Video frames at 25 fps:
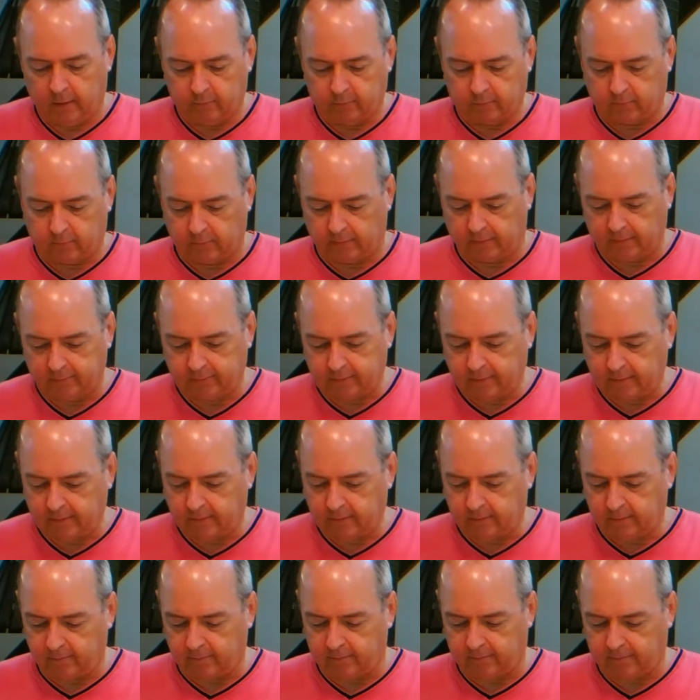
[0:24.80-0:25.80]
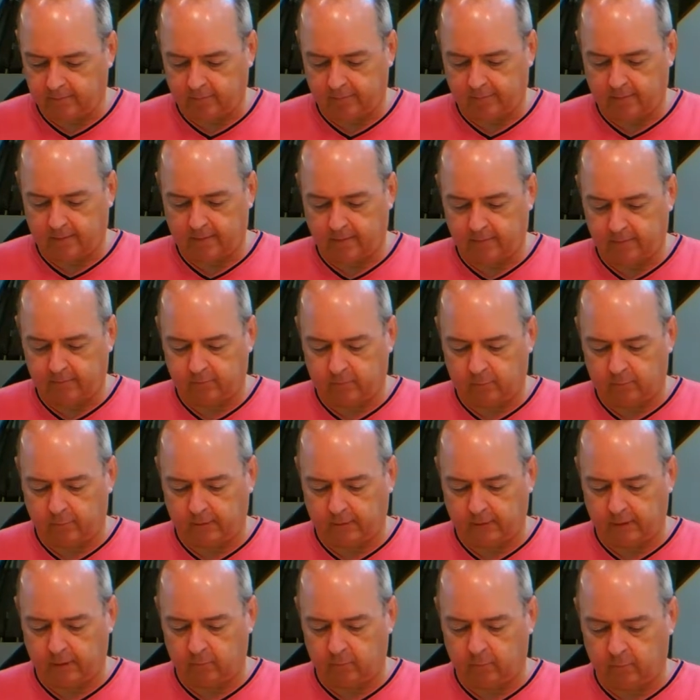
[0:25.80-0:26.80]
So let's get into the size to
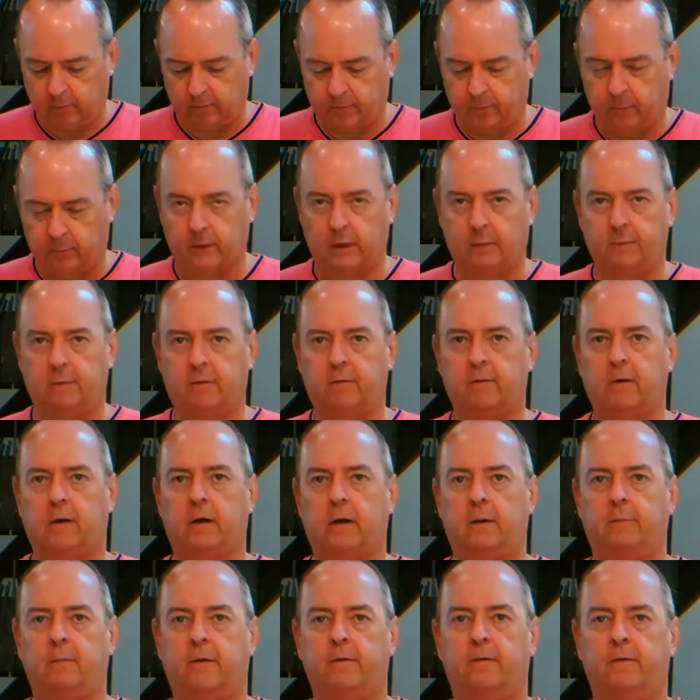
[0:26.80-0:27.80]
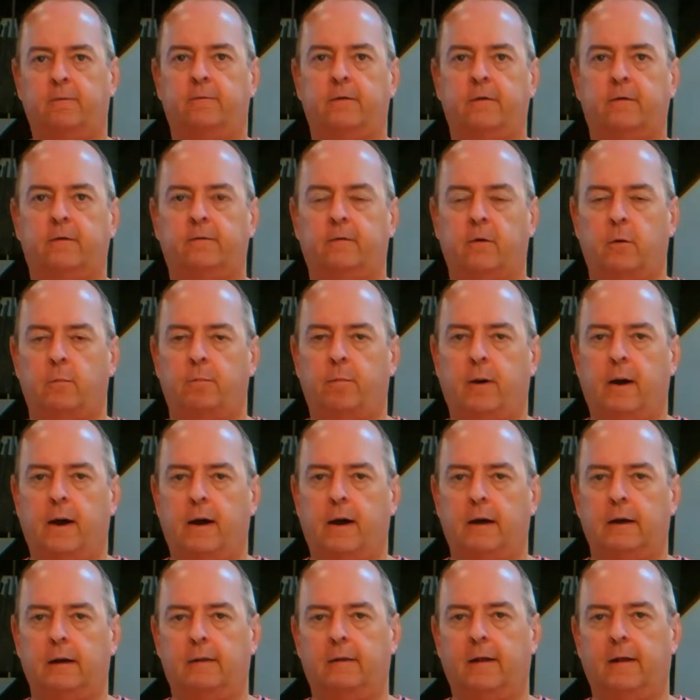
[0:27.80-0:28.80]
begin with. We're going to be talking about the fixture
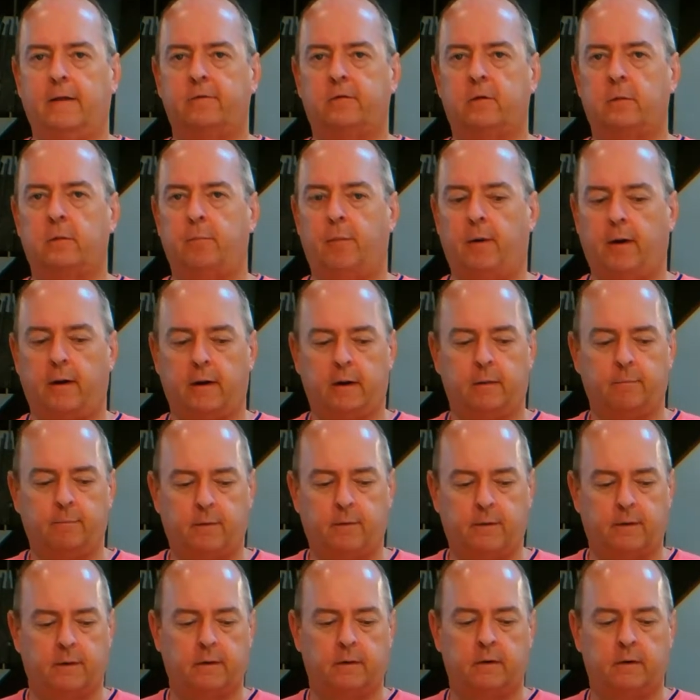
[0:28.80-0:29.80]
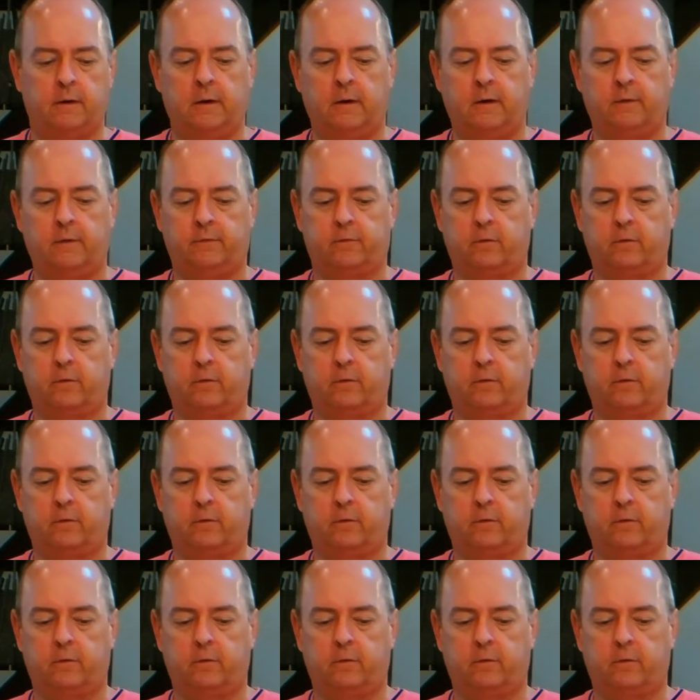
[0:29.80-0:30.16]
body. That's the bottom part.